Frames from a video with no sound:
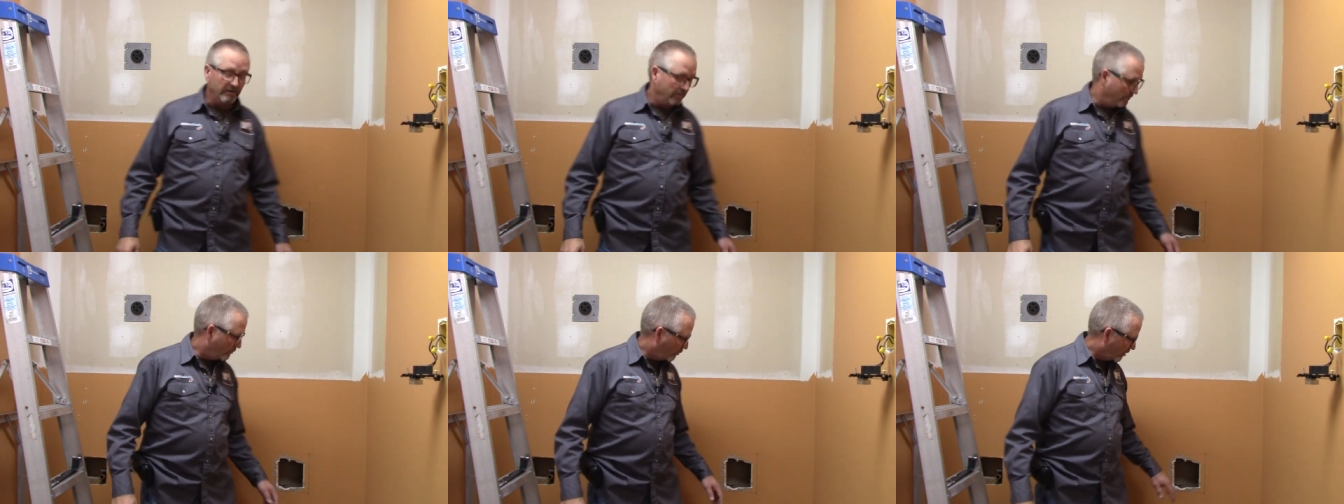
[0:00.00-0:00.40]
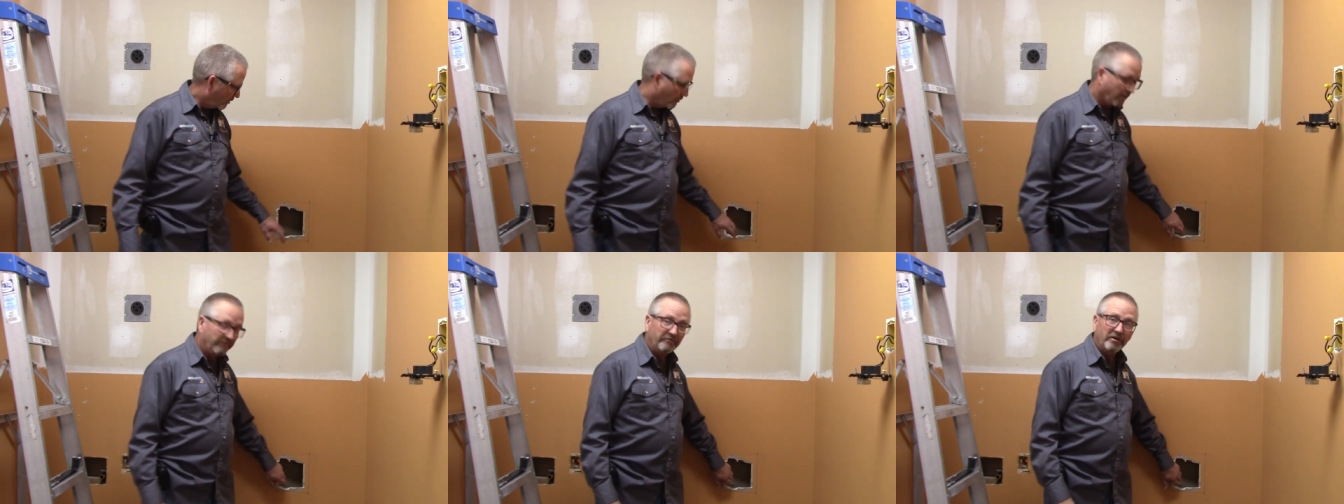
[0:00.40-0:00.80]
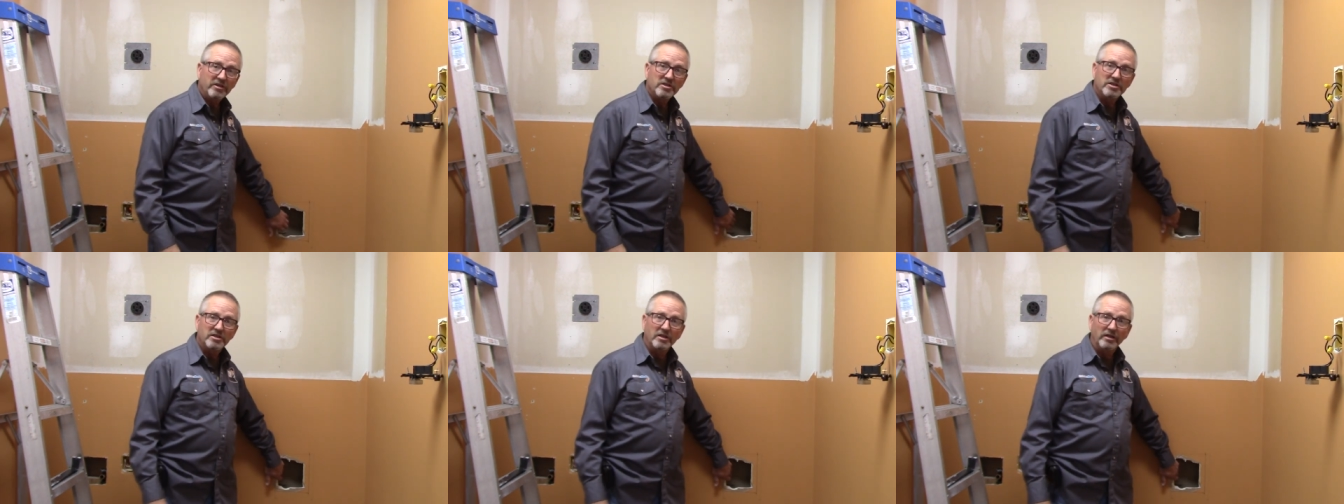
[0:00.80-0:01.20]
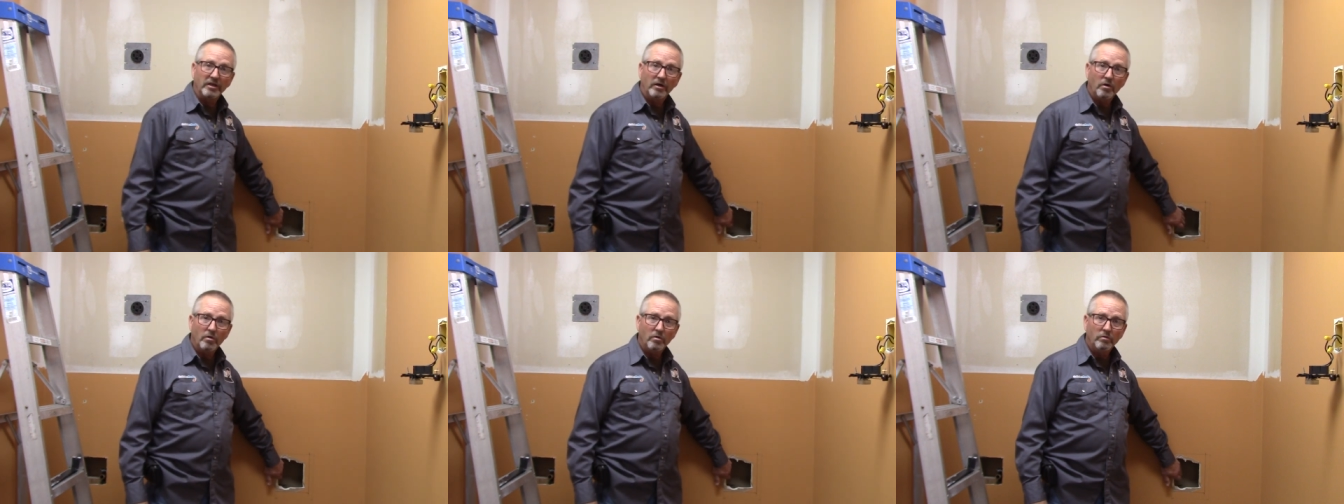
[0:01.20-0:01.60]
where our fridge is gonna
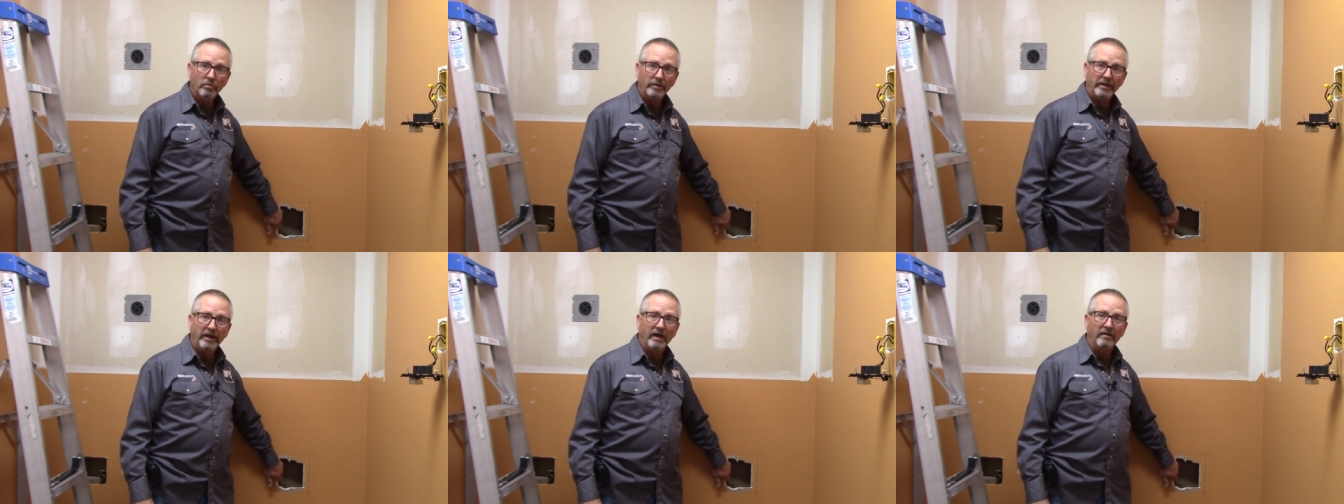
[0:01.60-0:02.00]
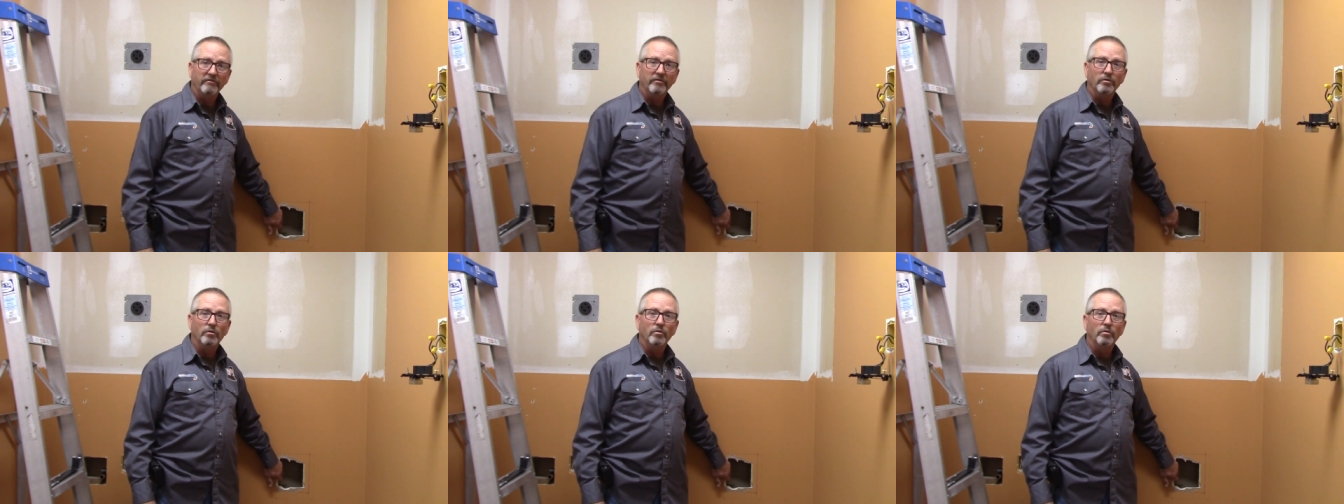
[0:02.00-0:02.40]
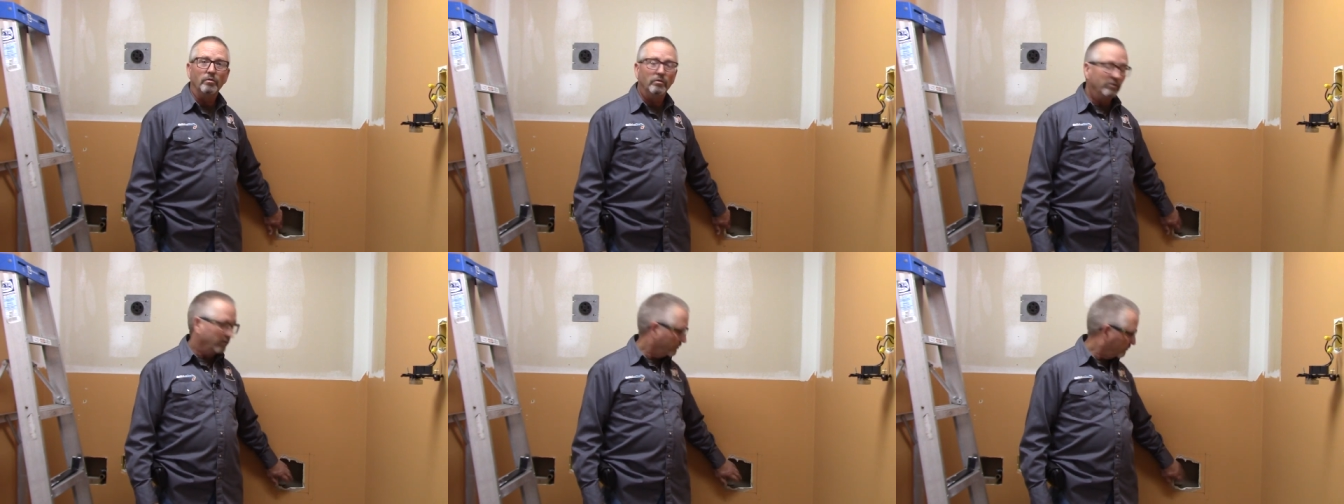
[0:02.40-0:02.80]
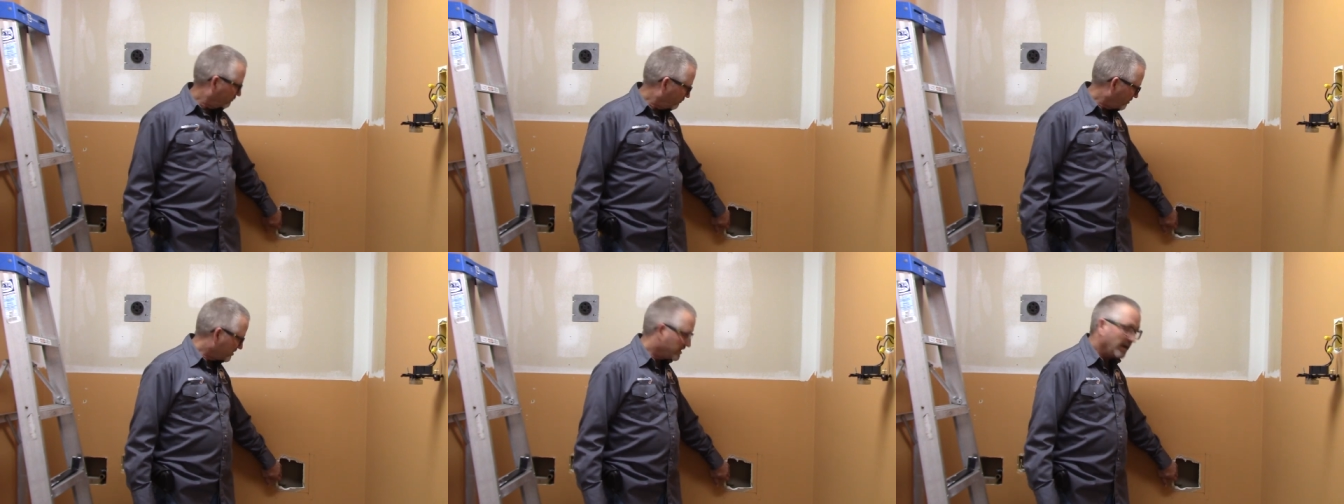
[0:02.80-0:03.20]
go, we have no
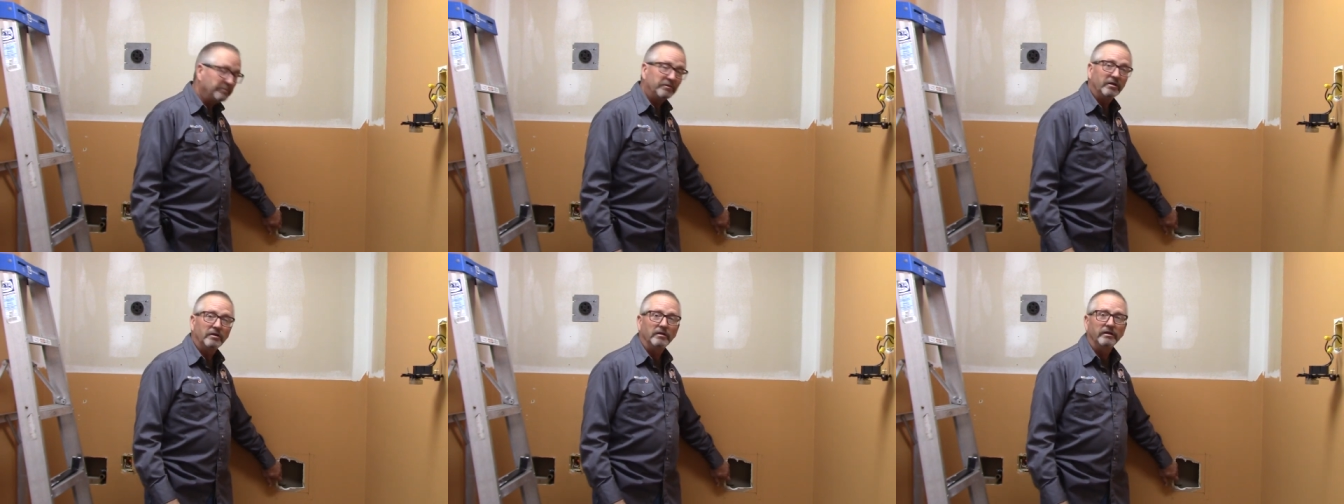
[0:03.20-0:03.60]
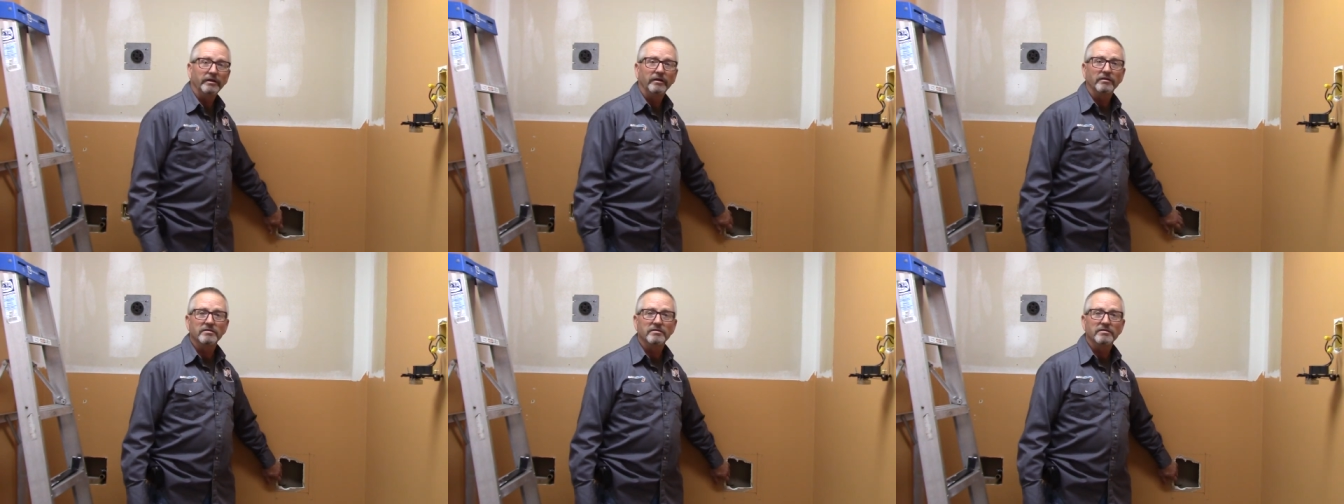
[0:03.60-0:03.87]
receptacle here.